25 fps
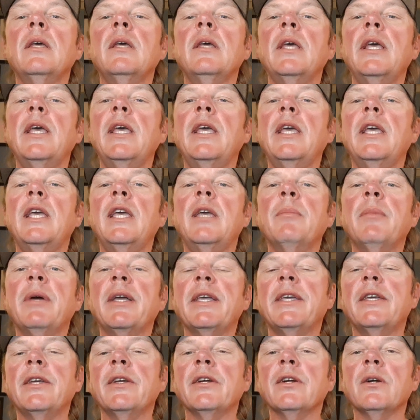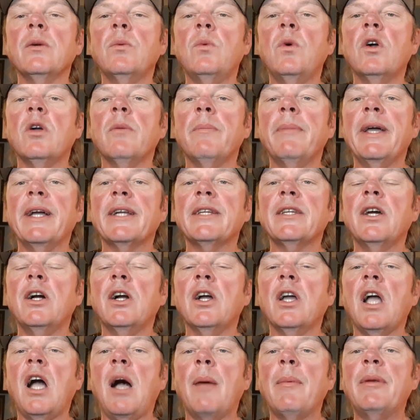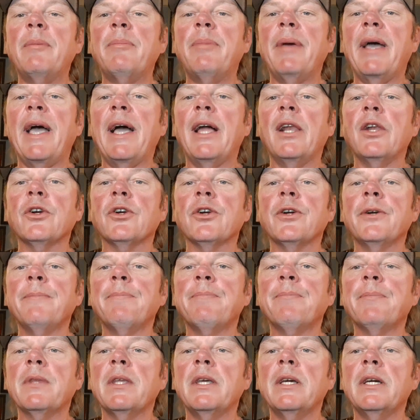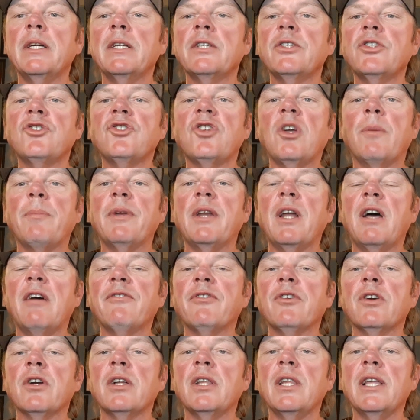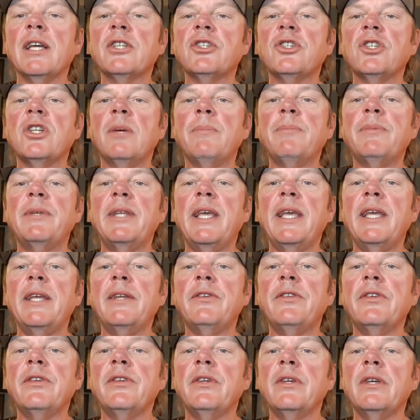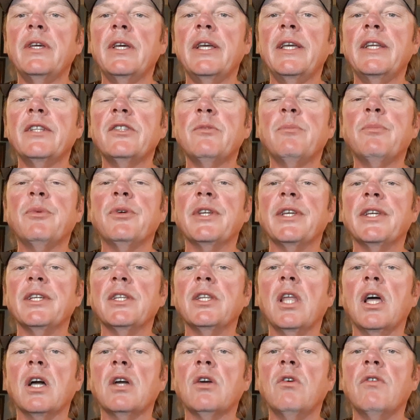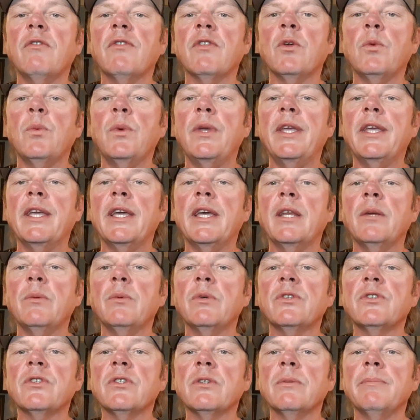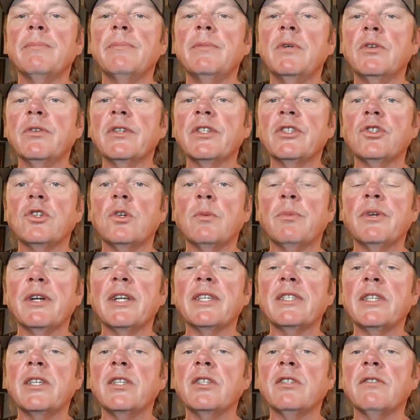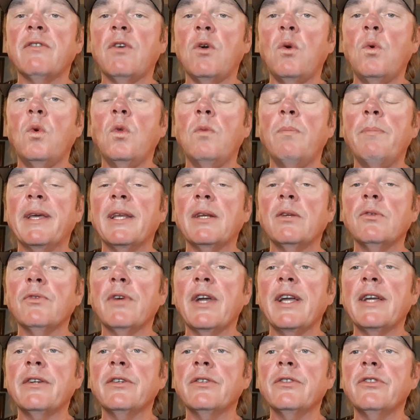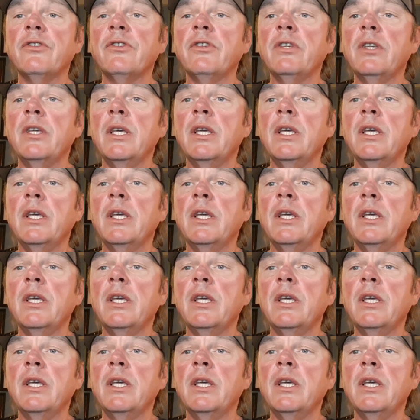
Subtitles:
Hey, Mike here. Welcome back to Uncommon Pallor. Just jumping on for a collection update. I had some pretty good luck over the weekend with some original pressings of old metal records.